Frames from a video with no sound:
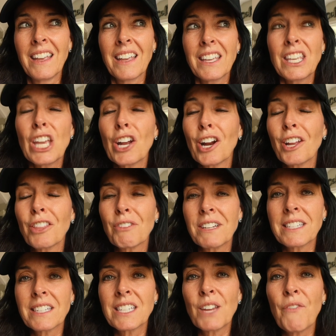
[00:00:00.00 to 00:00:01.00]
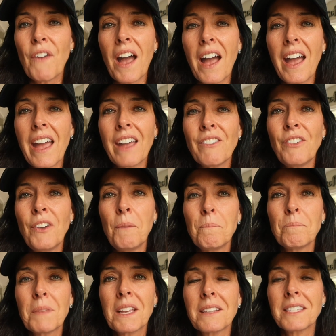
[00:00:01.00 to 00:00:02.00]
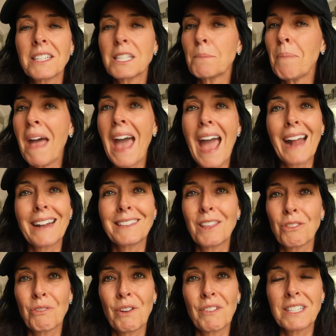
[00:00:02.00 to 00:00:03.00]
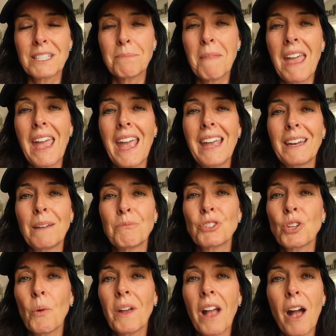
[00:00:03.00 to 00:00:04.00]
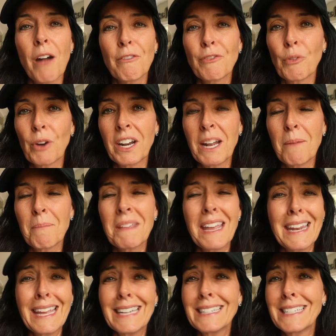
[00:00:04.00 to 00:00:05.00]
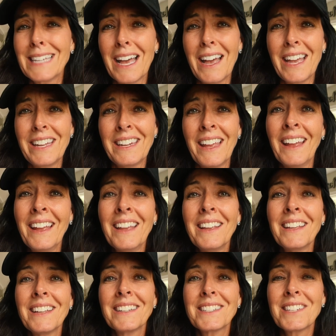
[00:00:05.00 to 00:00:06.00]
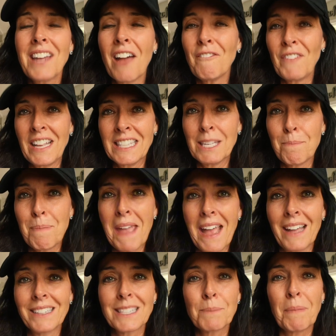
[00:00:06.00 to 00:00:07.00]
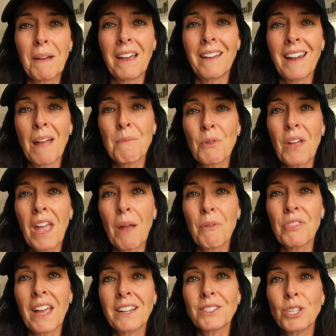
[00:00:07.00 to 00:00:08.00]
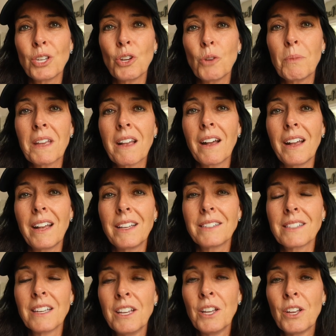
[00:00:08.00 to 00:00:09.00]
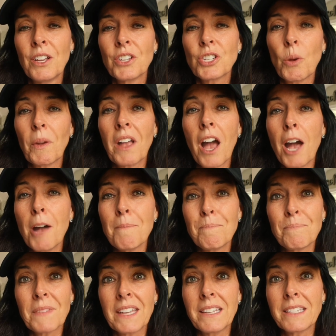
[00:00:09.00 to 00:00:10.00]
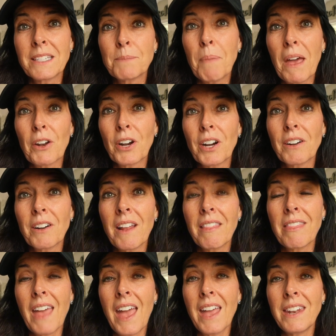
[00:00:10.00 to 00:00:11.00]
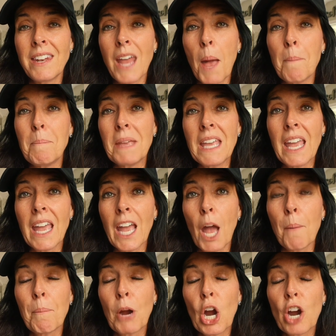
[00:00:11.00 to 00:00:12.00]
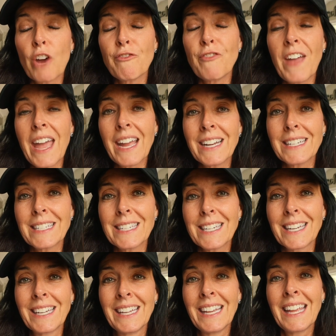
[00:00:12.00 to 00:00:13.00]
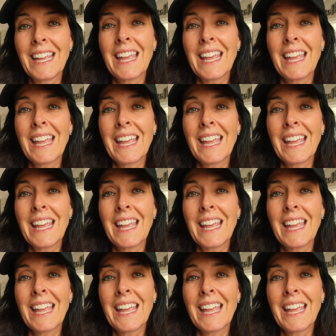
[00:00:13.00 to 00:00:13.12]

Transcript: year, 365, because it's a pact that 3 of us made. I'm showing up for it. I'm getting it done. It's not fancy pants, but I'm okay with that too, because showing up is better than being perfect.